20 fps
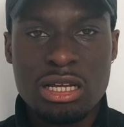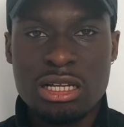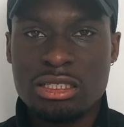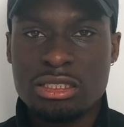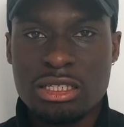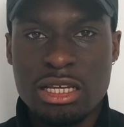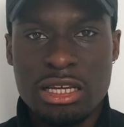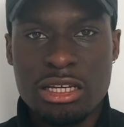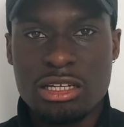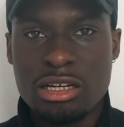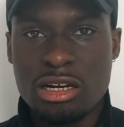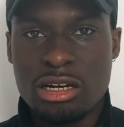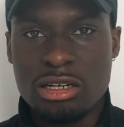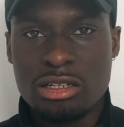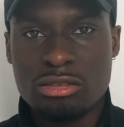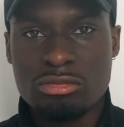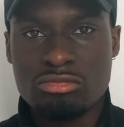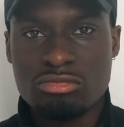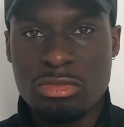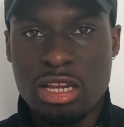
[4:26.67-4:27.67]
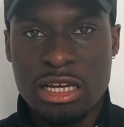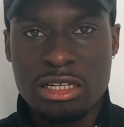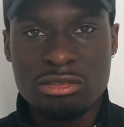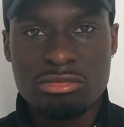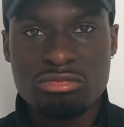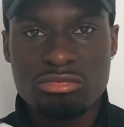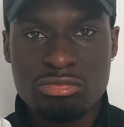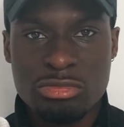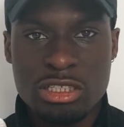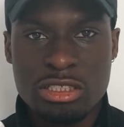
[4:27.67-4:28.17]
they are like,
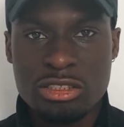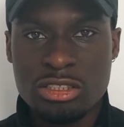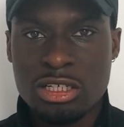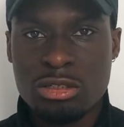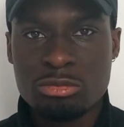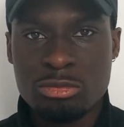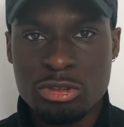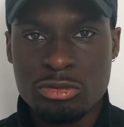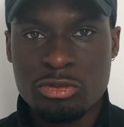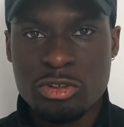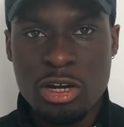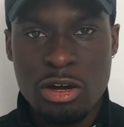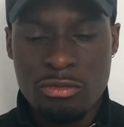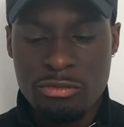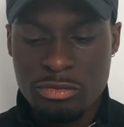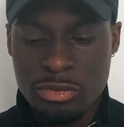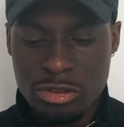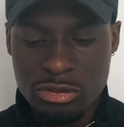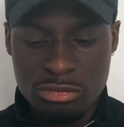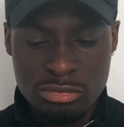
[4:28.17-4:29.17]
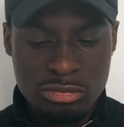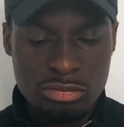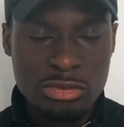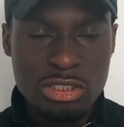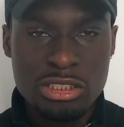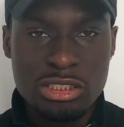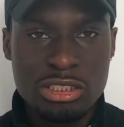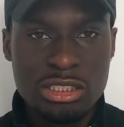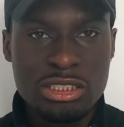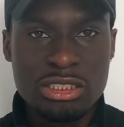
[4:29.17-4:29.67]
in terms of comfort,
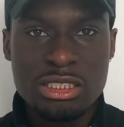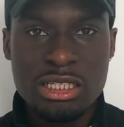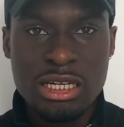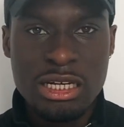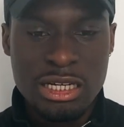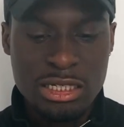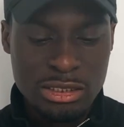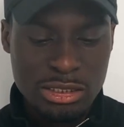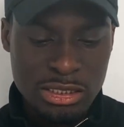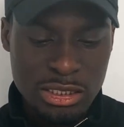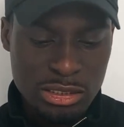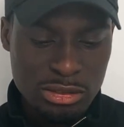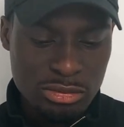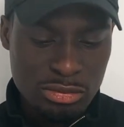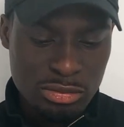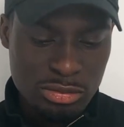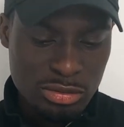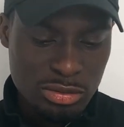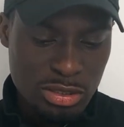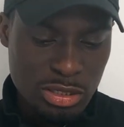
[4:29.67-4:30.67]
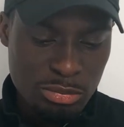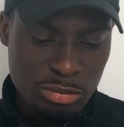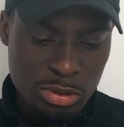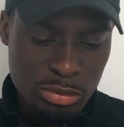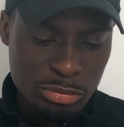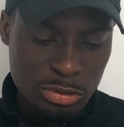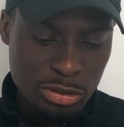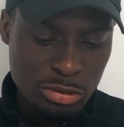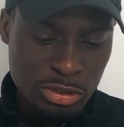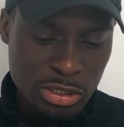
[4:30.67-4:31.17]
this is a 10 out of 10,
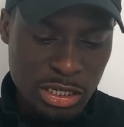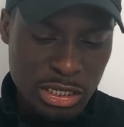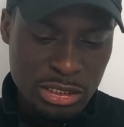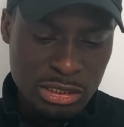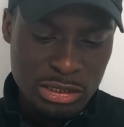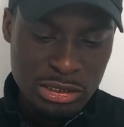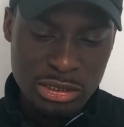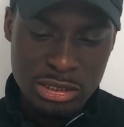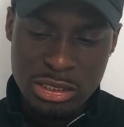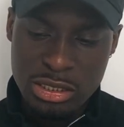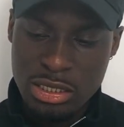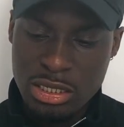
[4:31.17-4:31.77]
promise you guys.